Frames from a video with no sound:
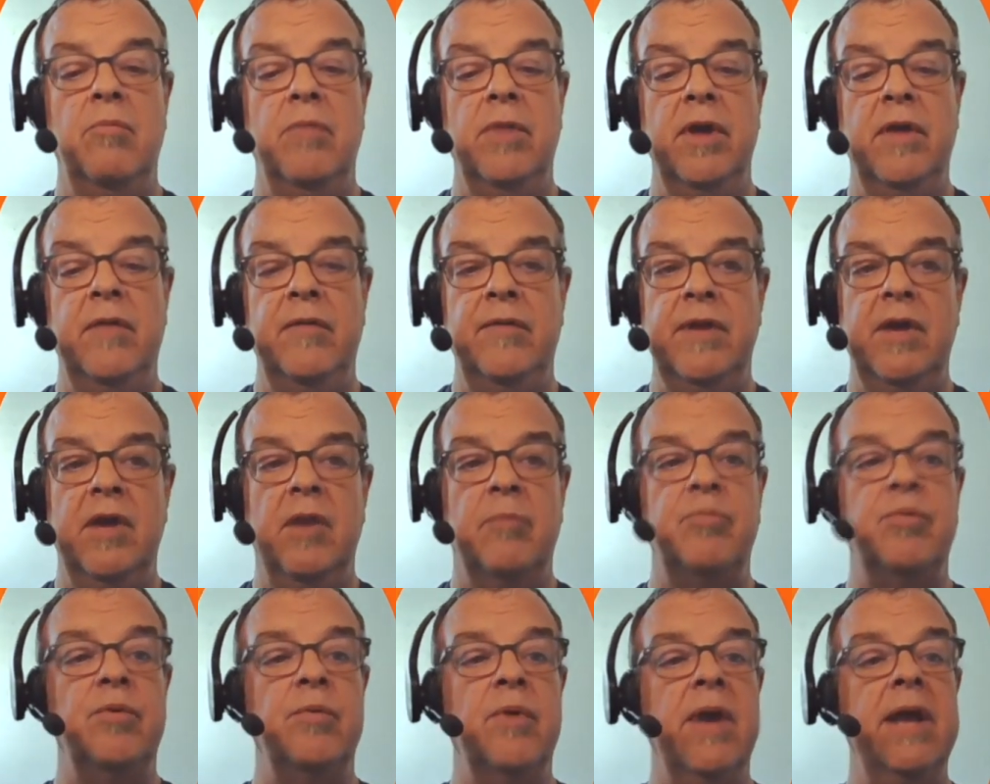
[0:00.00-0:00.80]
in the
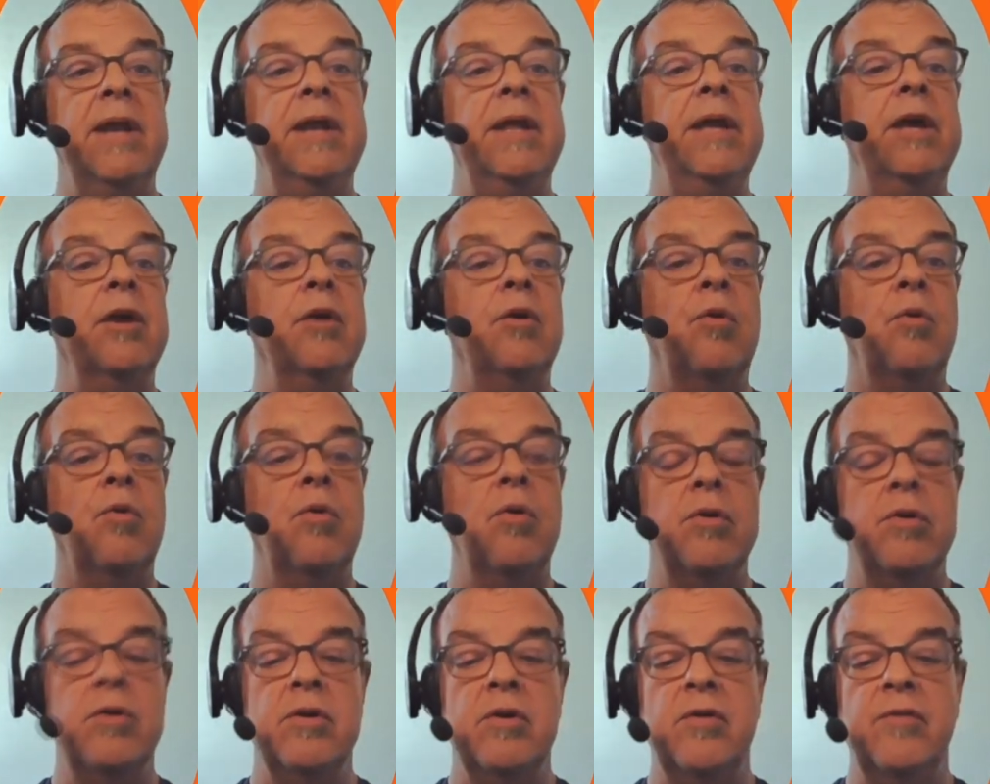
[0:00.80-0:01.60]
upper right-hand
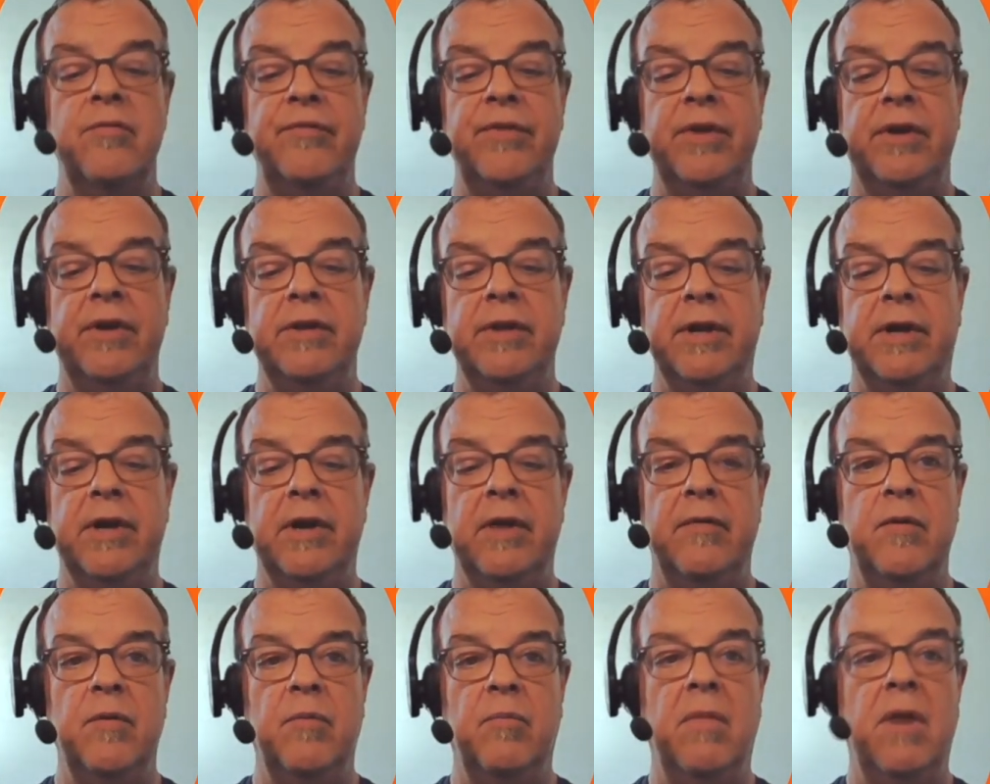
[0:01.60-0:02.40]
corner, if you click
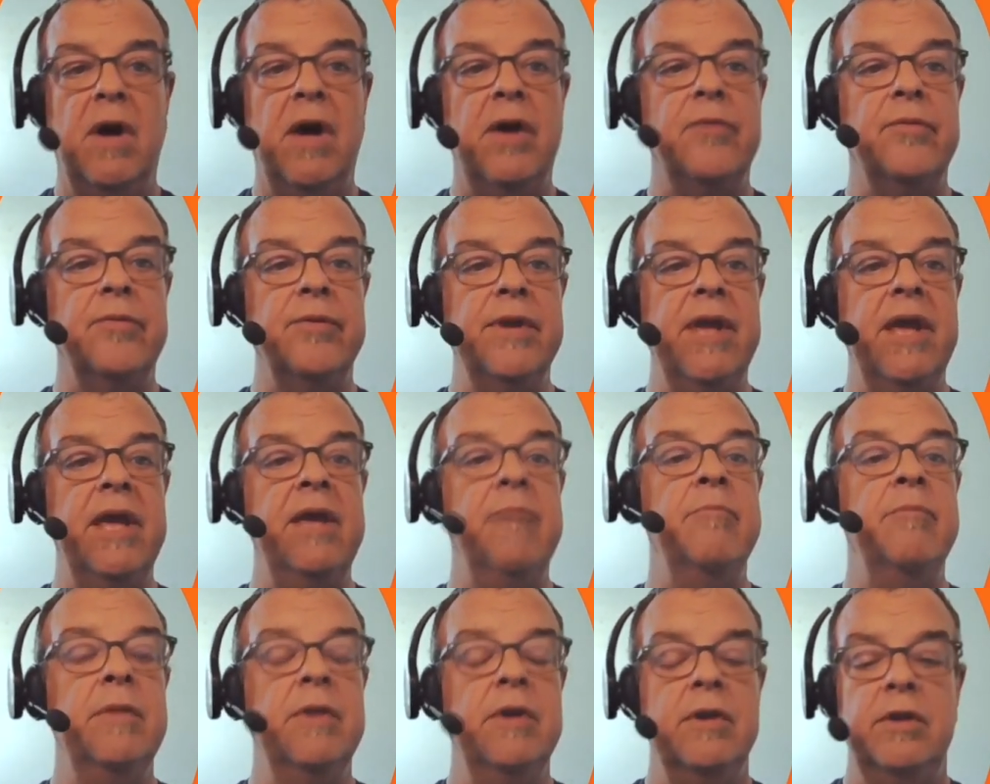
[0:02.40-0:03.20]
on the model
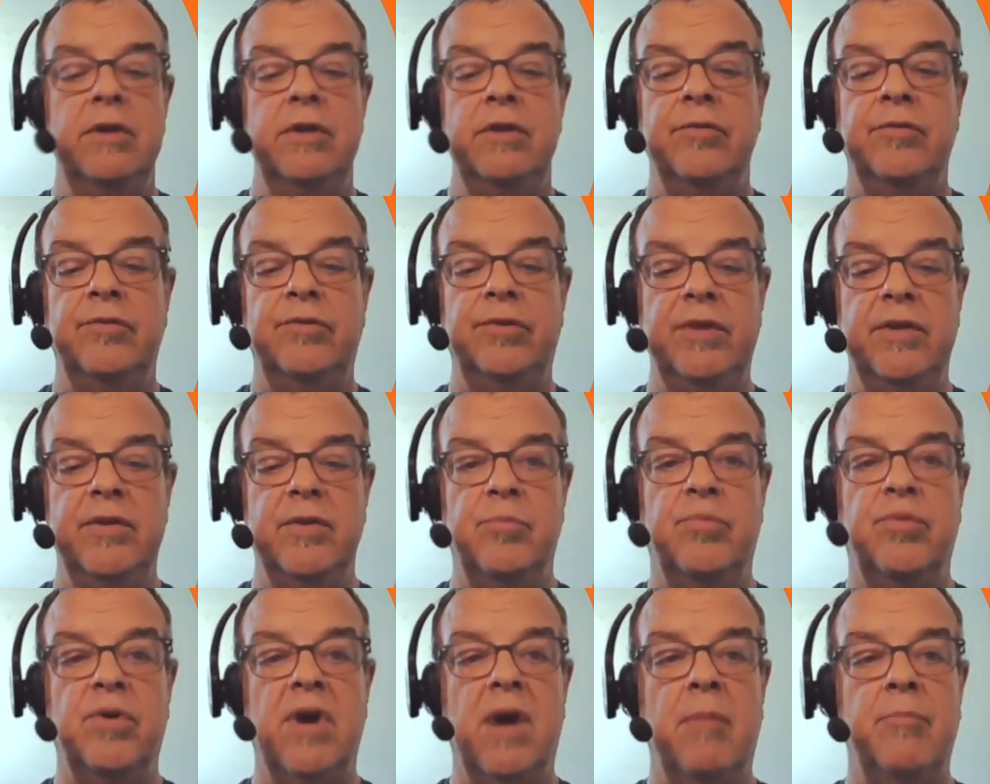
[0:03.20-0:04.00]
name, you'll see
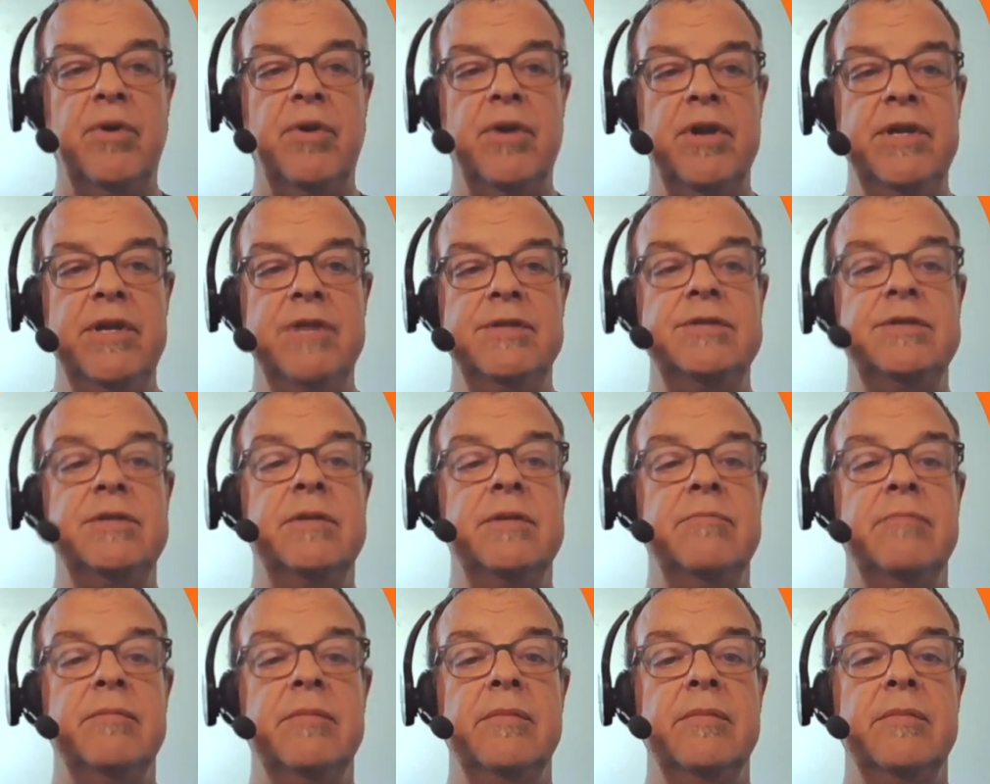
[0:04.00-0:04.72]
the properties.